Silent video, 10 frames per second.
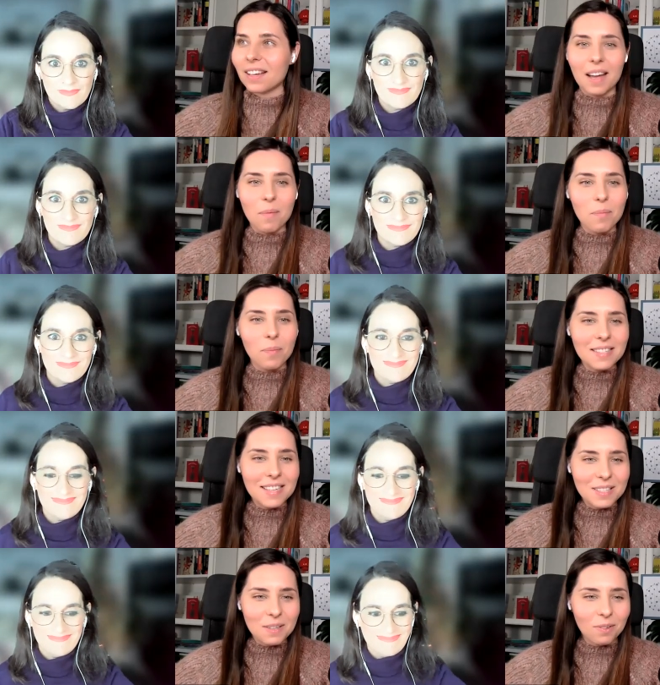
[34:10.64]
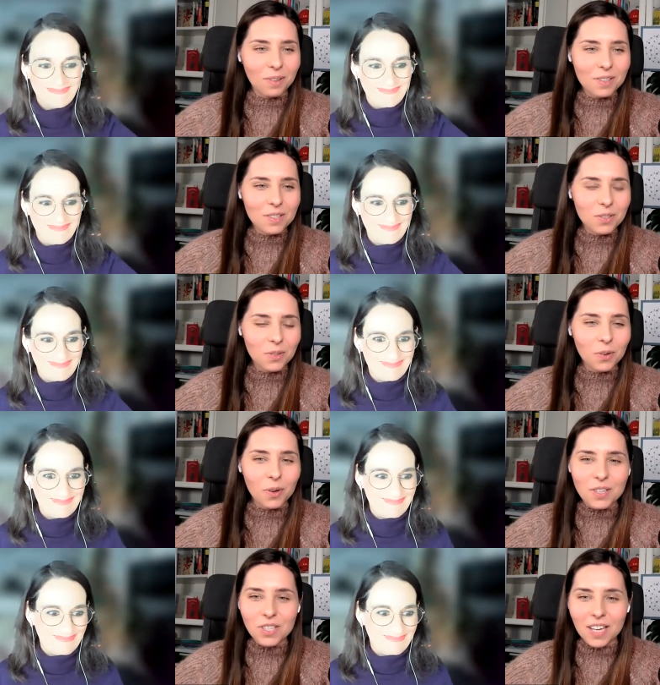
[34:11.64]
Speaker 1: I'm passing the word to
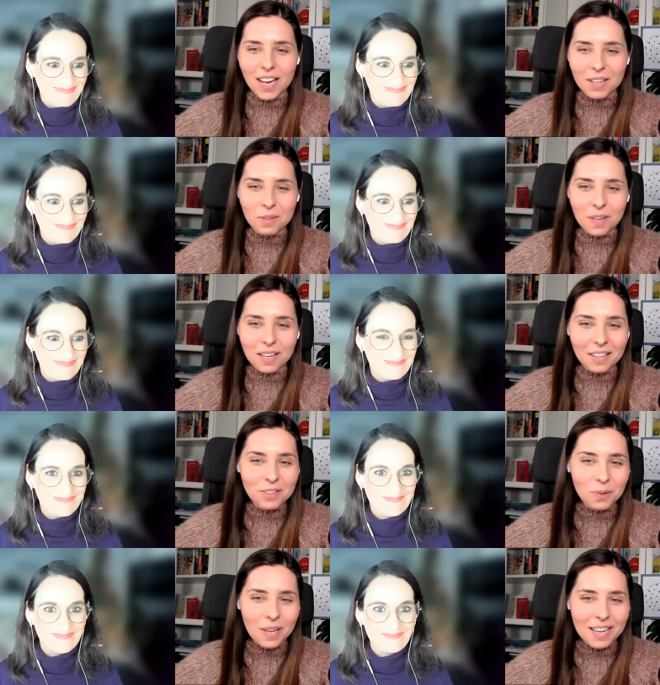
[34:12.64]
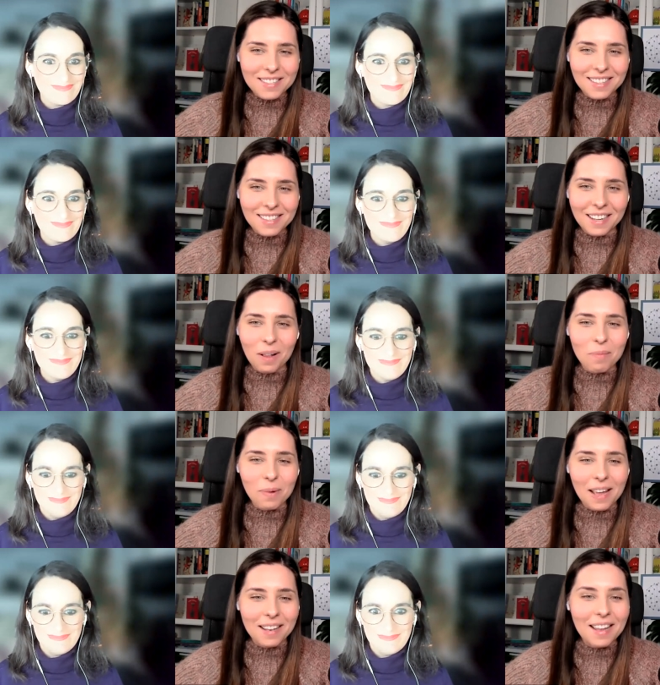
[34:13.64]
Conchi, and we can together
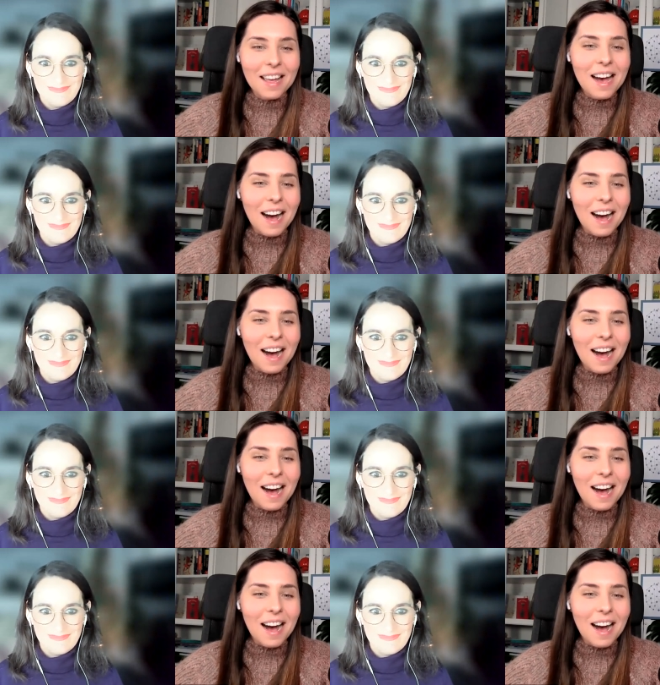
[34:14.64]
help and